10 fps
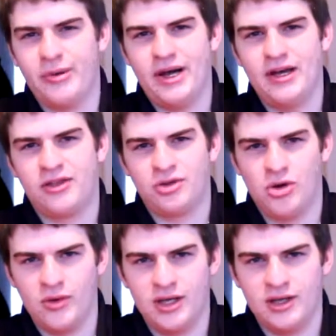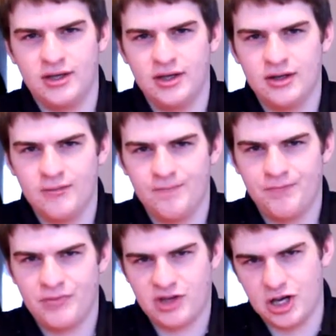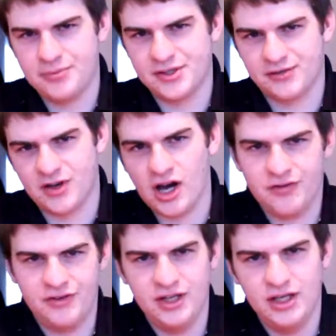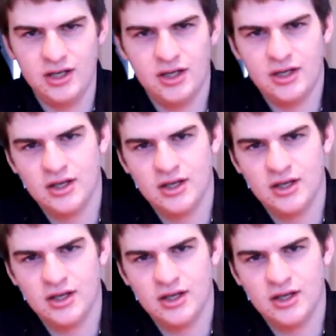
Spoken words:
by throwing cups of coffee,